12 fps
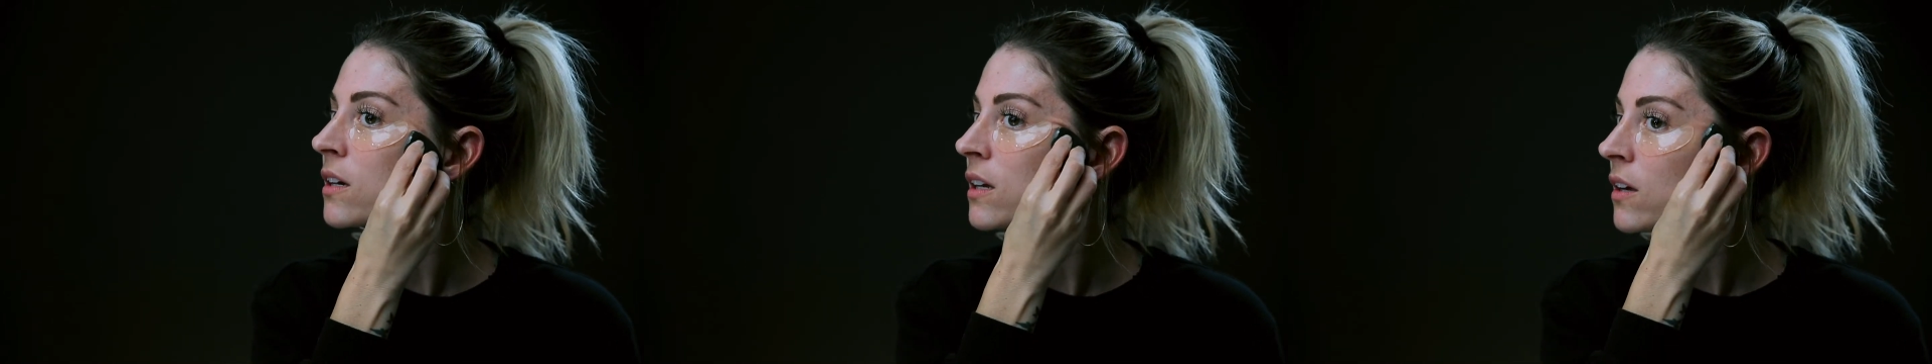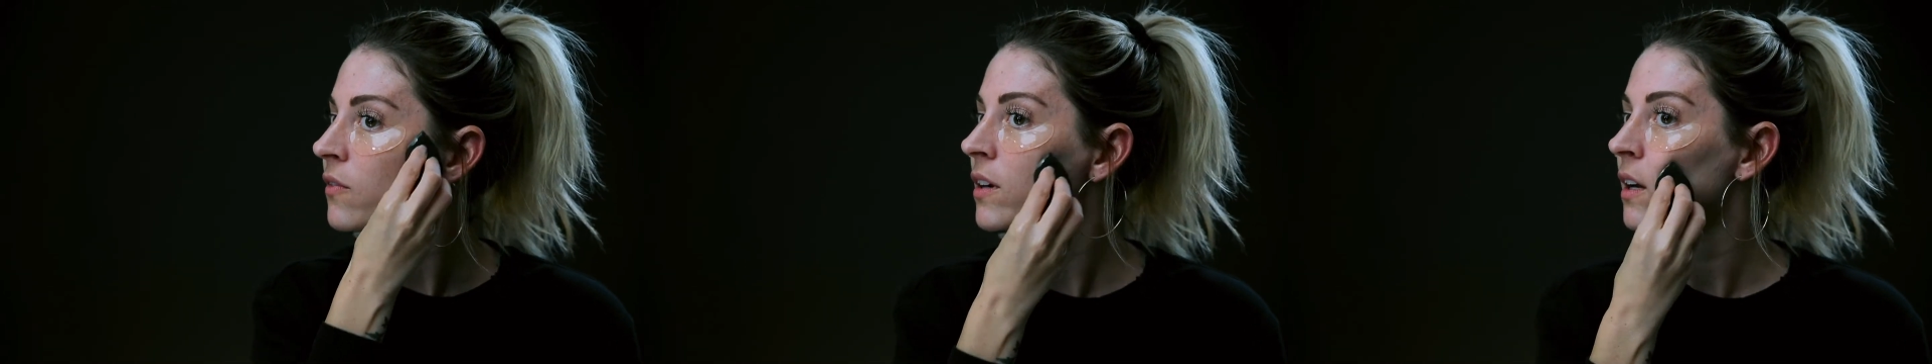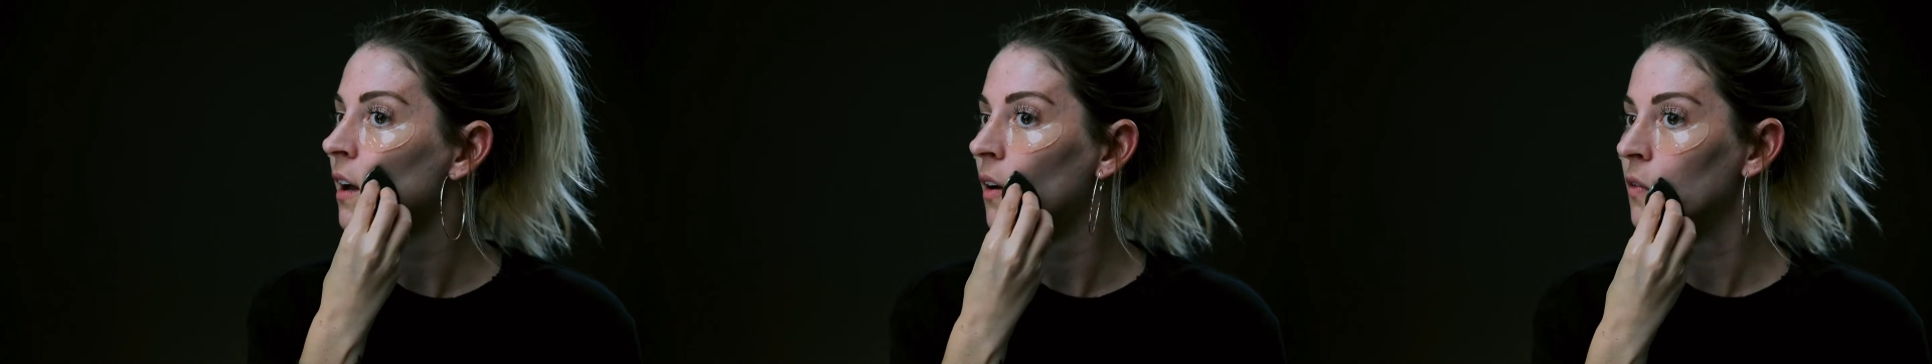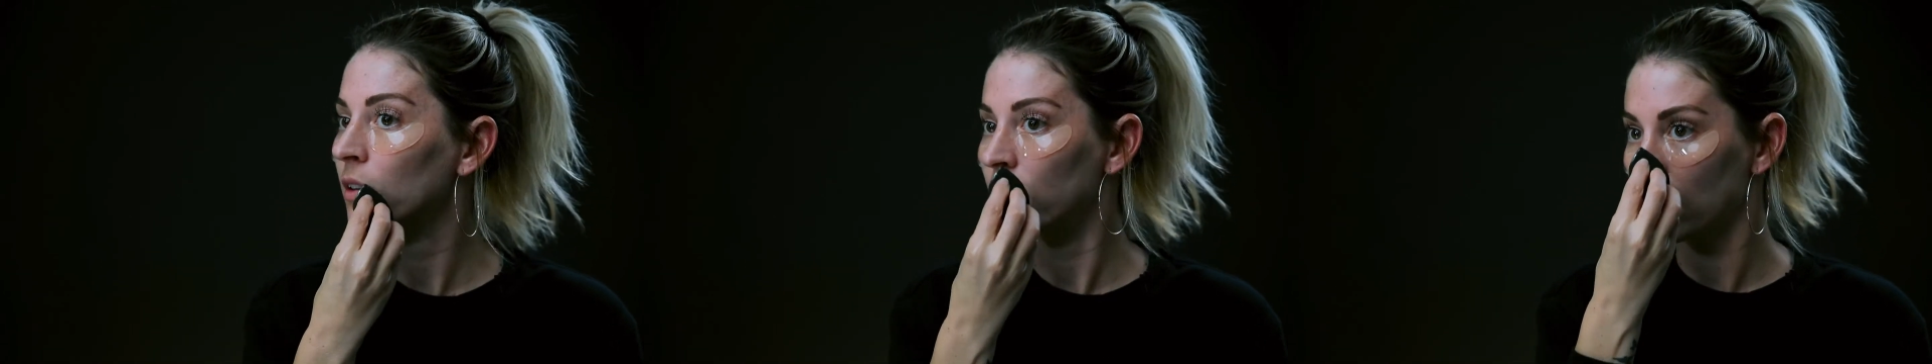and evening
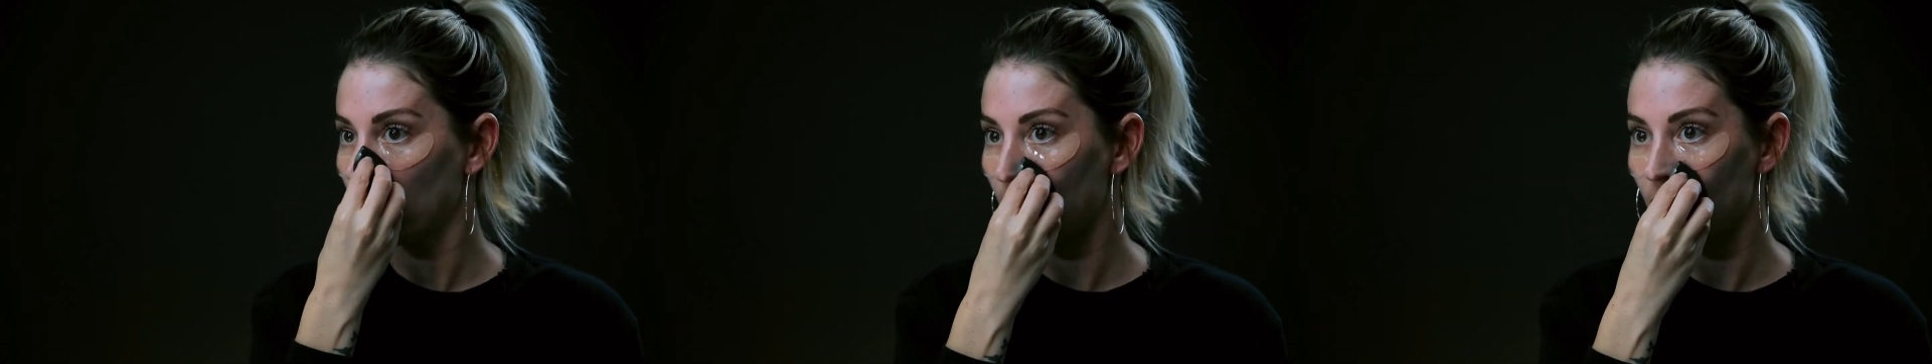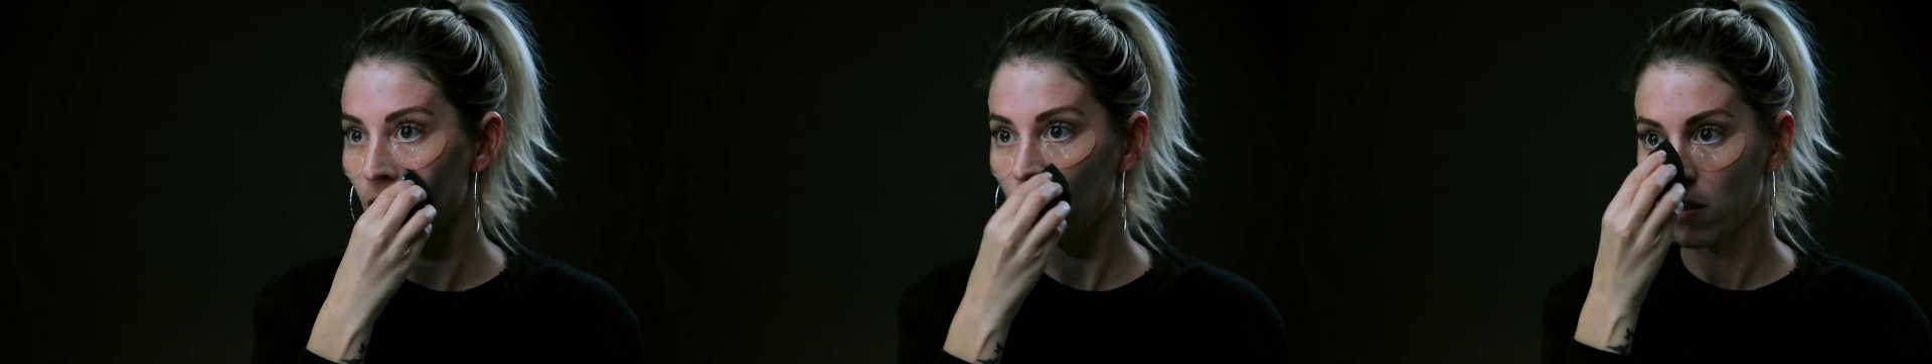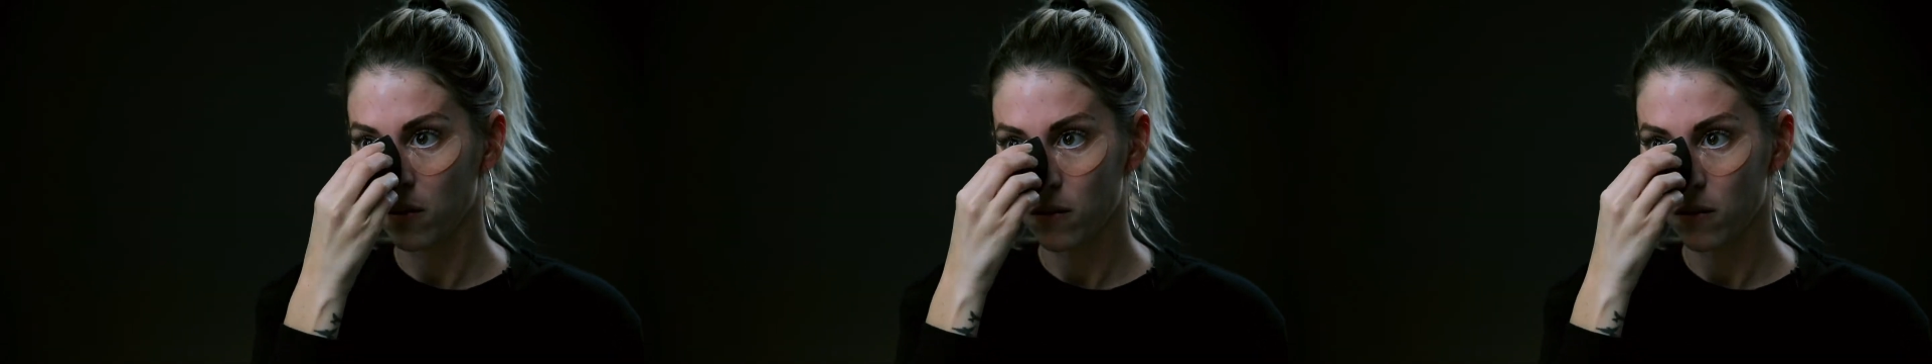everything out.